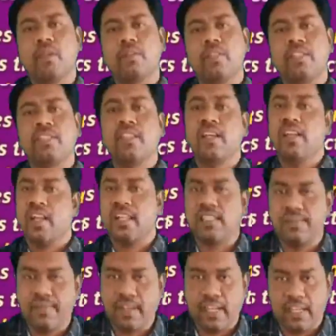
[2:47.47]

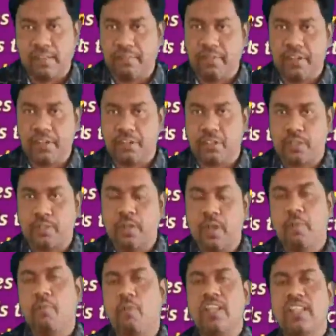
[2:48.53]
classical definition.
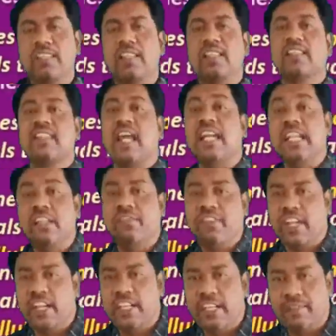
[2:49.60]
What is the scientific
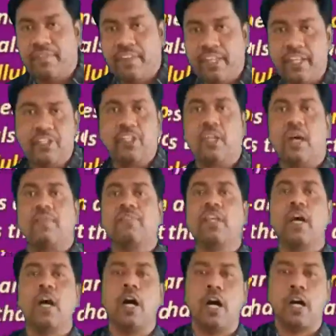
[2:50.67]
definition of the
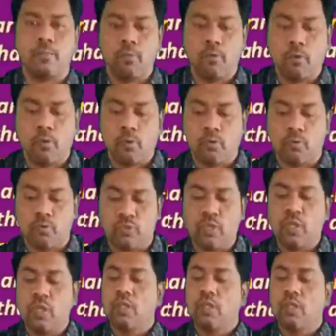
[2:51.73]
hormones?